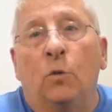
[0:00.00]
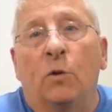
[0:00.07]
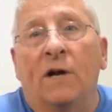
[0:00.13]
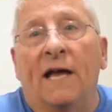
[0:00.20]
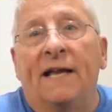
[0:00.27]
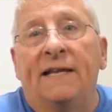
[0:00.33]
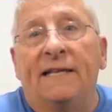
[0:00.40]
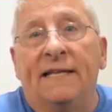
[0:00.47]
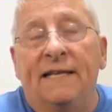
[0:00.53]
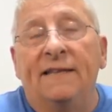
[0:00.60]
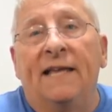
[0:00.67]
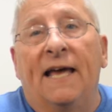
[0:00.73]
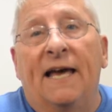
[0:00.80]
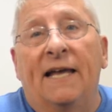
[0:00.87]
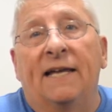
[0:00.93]
When I did
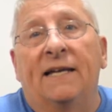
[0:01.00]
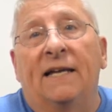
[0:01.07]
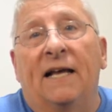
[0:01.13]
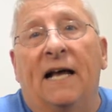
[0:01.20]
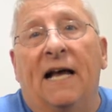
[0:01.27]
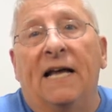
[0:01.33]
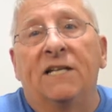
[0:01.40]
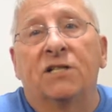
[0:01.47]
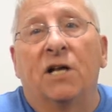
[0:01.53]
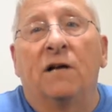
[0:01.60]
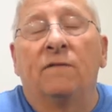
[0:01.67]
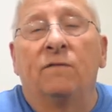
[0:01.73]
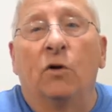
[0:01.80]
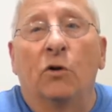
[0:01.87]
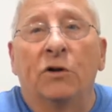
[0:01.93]
that, I
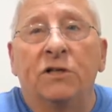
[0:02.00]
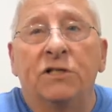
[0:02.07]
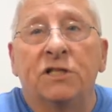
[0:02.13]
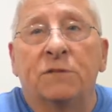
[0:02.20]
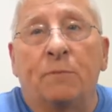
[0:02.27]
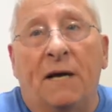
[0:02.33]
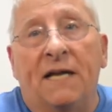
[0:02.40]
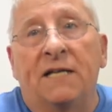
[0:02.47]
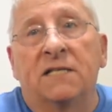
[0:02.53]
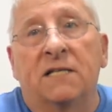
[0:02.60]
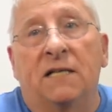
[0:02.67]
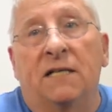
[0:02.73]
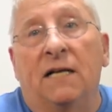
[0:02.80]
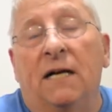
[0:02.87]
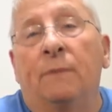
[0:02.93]
saw voltage spikes
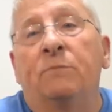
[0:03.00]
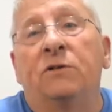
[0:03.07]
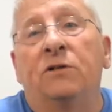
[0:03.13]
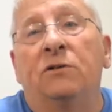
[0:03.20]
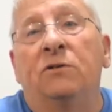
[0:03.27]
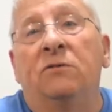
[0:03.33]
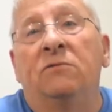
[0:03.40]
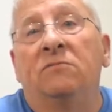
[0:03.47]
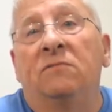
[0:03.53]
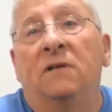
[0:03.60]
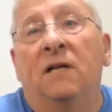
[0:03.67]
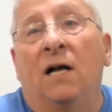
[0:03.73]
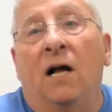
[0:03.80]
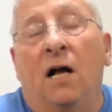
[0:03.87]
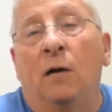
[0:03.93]
up to
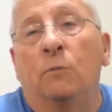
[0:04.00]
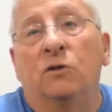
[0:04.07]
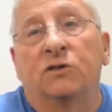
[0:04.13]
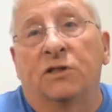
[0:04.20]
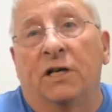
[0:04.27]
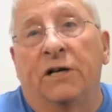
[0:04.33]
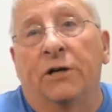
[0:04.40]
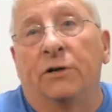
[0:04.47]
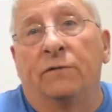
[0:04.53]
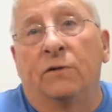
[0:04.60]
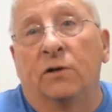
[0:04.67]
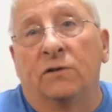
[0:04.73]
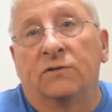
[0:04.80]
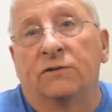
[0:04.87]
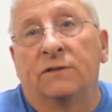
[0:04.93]
almost 100
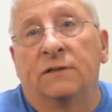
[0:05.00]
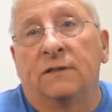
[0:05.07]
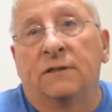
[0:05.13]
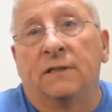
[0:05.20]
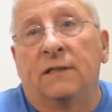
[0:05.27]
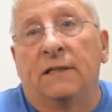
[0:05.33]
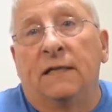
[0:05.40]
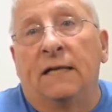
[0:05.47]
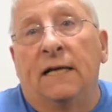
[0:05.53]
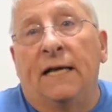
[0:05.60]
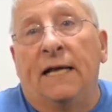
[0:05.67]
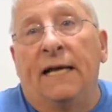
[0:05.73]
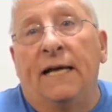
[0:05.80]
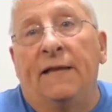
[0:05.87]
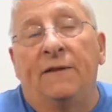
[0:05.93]
volts.
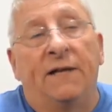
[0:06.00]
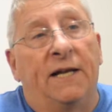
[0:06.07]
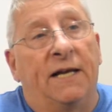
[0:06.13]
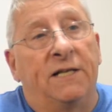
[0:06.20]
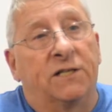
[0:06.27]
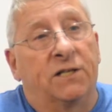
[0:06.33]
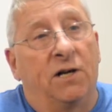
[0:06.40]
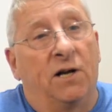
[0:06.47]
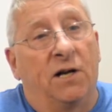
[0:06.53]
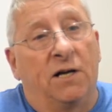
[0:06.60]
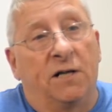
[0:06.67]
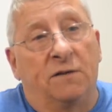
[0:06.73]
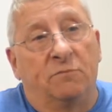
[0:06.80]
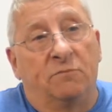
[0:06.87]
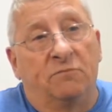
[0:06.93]
And then I saw